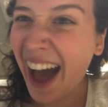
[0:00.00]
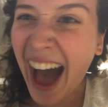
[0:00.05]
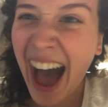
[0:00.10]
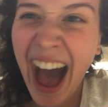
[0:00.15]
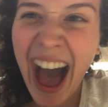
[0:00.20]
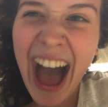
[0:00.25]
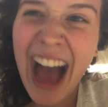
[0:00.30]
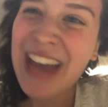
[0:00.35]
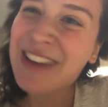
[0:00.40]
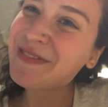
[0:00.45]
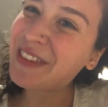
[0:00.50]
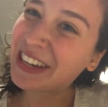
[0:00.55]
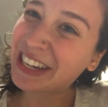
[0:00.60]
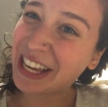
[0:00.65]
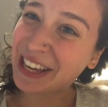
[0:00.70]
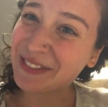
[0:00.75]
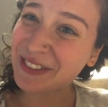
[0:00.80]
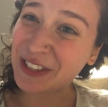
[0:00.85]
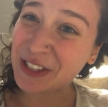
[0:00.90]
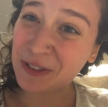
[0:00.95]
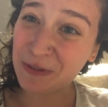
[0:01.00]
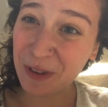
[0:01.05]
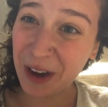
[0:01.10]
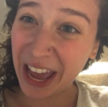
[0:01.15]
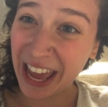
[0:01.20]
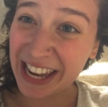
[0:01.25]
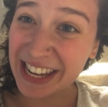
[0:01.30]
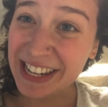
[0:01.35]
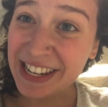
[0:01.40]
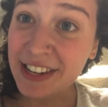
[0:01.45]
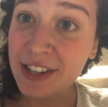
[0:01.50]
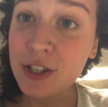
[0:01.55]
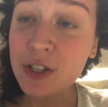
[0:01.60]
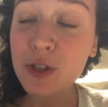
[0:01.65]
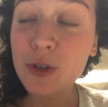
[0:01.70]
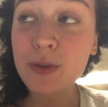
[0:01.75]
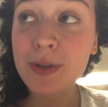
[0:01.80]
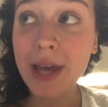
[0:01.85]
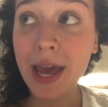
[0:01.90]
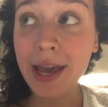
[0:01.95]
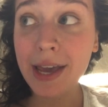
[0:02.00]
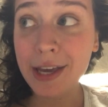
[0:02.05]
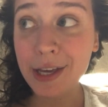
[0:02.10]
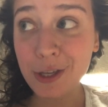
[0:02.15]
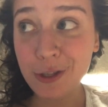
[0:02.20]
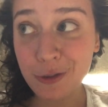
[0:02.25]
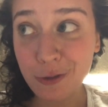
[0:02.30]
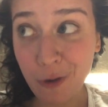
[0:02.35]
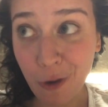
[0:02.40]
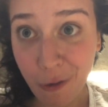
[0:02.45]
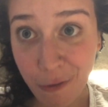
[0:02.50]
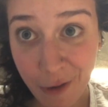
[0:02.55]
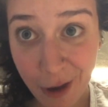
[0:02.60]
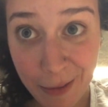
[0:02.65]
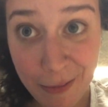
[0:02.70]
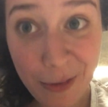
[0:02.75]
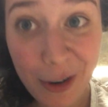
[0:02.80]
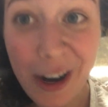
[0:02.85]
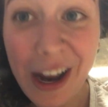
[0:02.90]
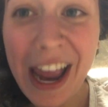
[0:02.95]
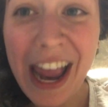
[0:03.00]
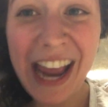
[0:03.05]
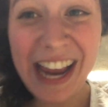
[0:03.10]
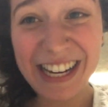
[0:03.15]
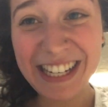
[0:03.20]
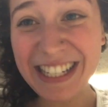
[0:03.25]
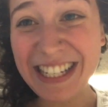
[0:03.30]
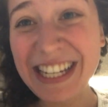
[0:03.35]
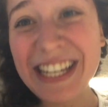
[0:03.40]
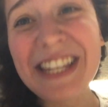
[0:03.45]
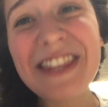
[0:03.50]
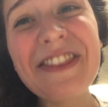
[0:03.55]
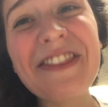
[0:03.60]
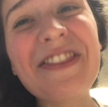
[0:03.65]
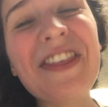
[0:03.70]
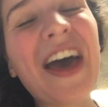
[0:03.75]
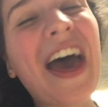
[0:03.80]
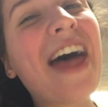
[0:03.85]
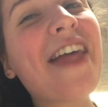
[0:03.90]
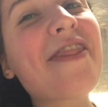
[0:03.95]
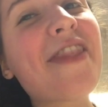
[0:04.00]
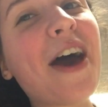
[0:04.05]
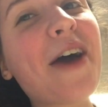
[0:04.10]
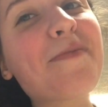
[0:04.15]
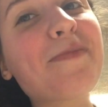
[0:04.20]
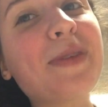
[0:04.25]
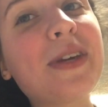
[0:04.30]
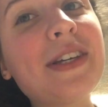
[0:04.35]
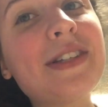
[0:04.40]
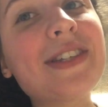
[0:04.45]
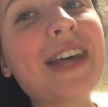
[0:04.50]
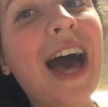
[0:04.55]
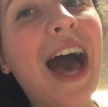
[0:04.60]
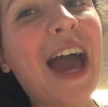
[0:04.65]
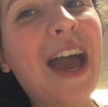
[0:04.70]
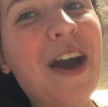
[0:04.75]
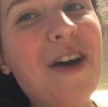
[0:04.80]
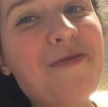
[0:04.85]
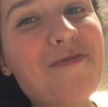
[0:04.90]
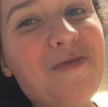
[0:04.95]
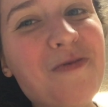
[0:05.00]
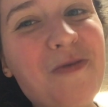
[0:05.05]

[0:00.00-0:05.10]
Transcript: Hi, my name is Wynn. Today is November 18th, and that means I am